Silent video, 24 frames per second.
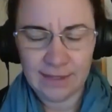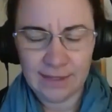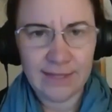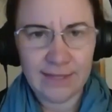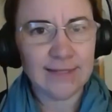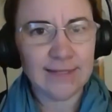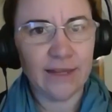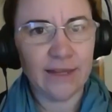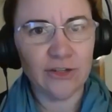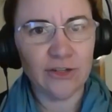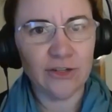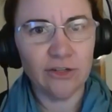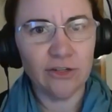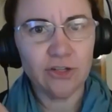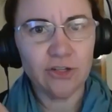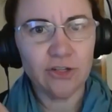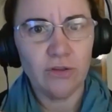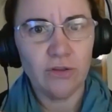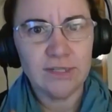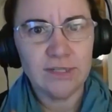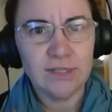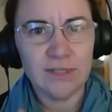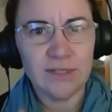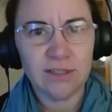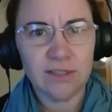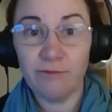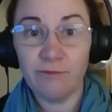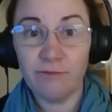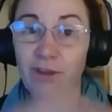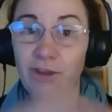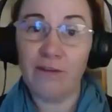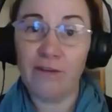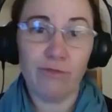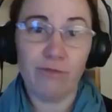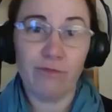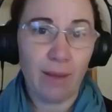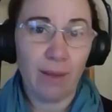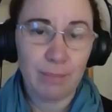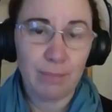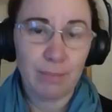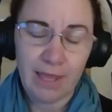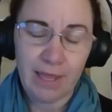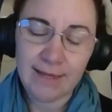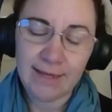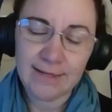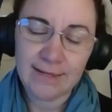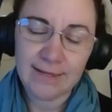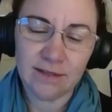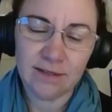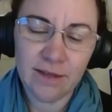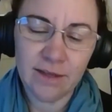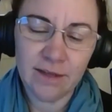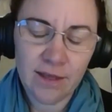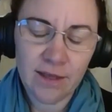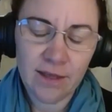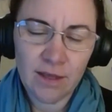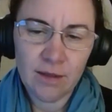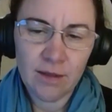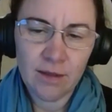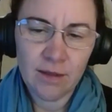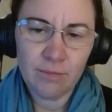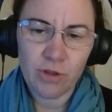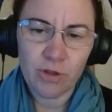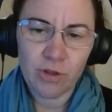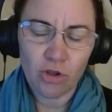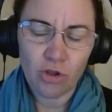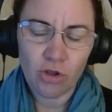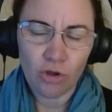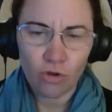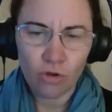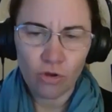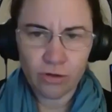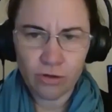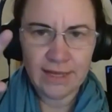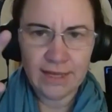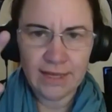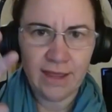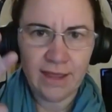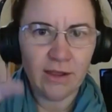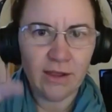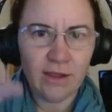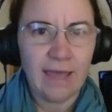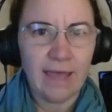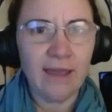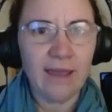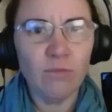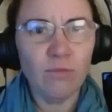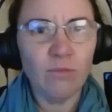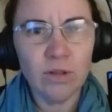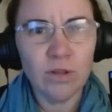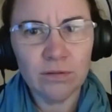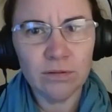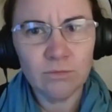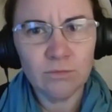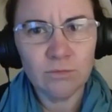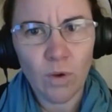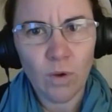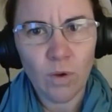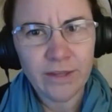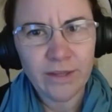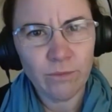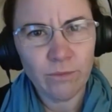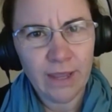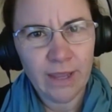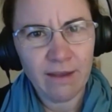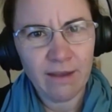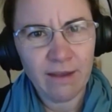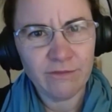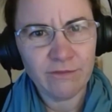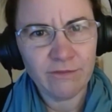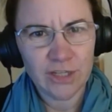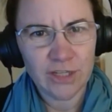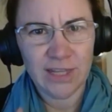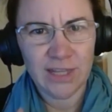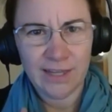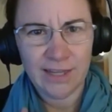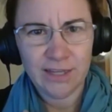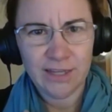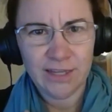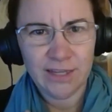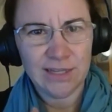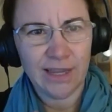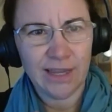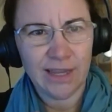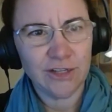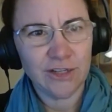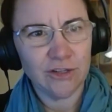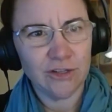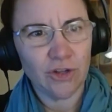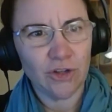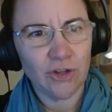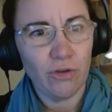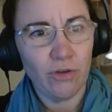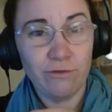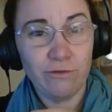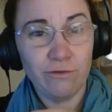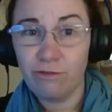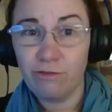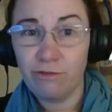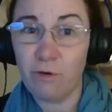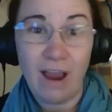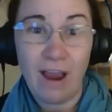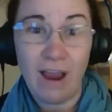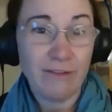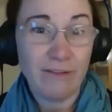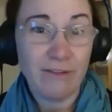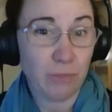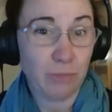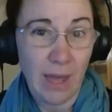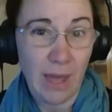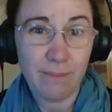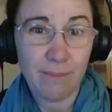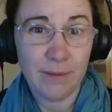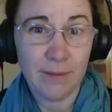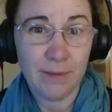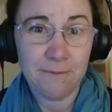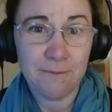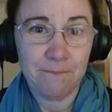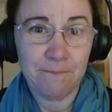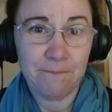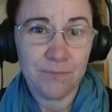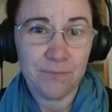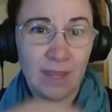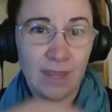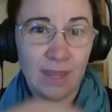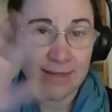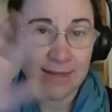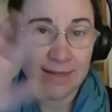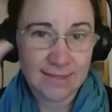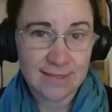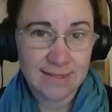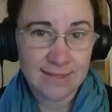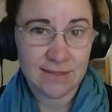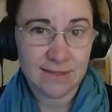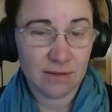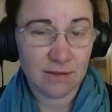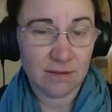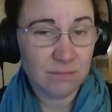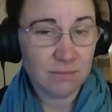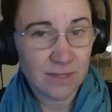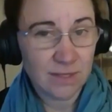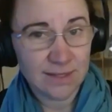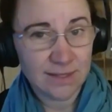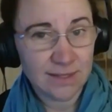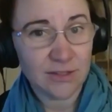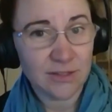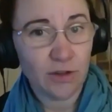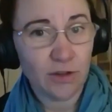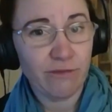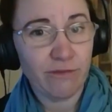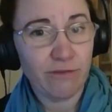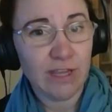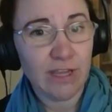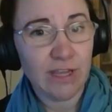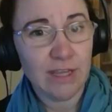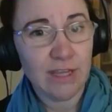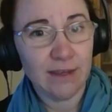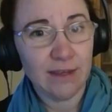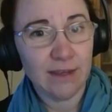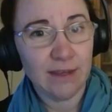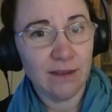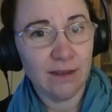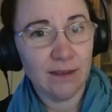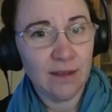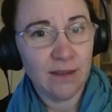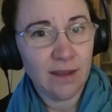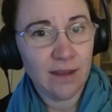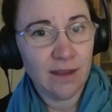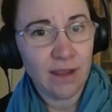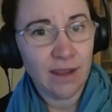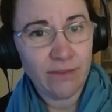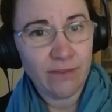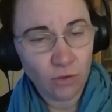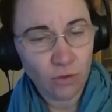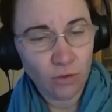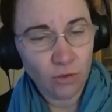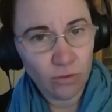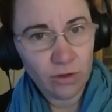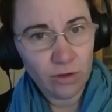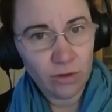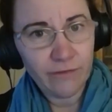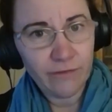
But you could say, okay, well, why don't we have just the legislation as code for our department as a system that sits over here? And then all of our business systems could at least test against it.